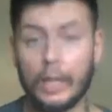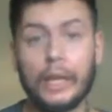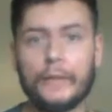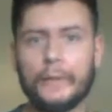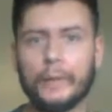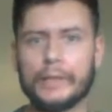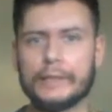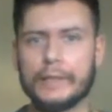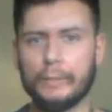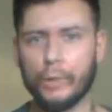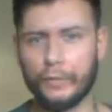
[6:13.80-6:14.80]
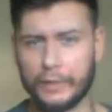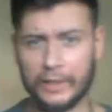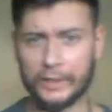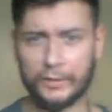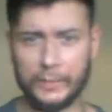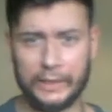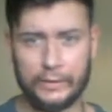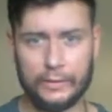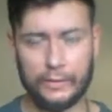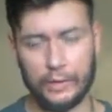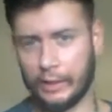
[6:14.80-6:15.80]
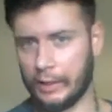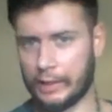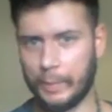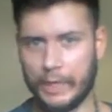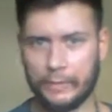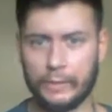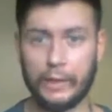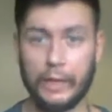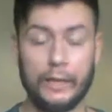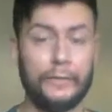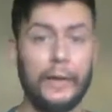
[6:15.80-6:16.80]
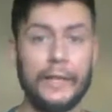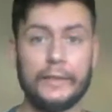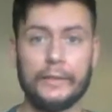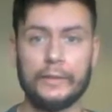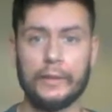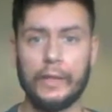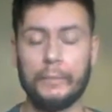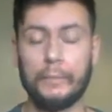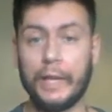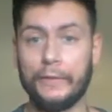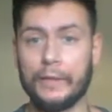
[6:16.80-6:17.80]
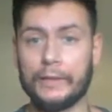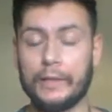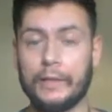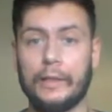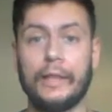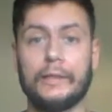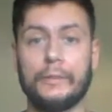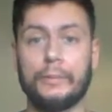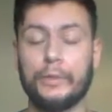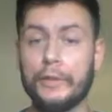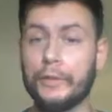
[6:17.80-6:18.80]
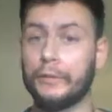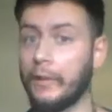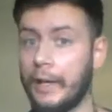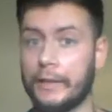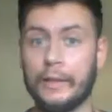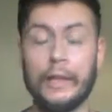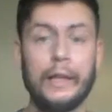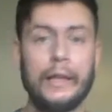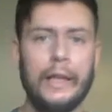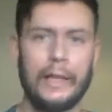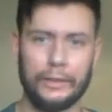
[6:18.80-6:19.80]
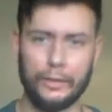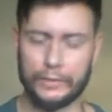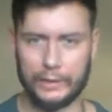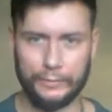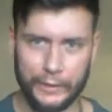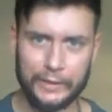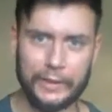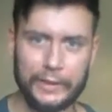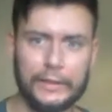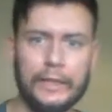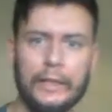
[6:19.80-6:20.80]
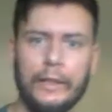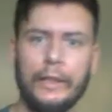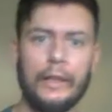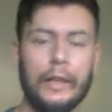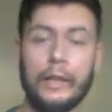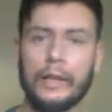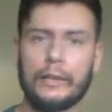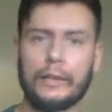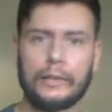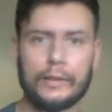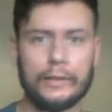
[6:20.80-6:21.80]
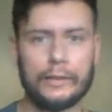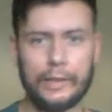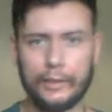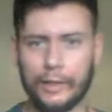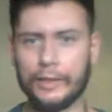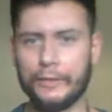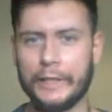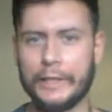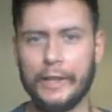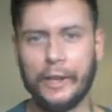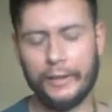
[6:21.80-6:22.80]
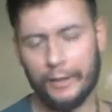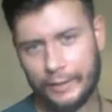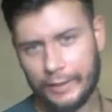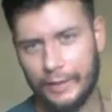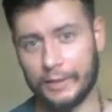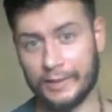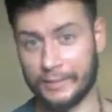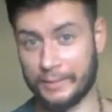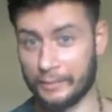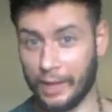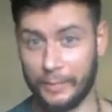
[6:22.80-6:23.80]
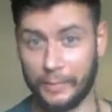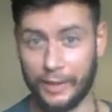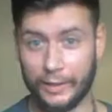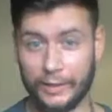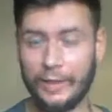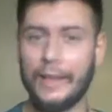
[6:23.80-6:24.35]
If you want to see more videos from me explaining like fighting methods, how to improve your fighting, and obviously fitness, click like in the video, hit the subscribe button,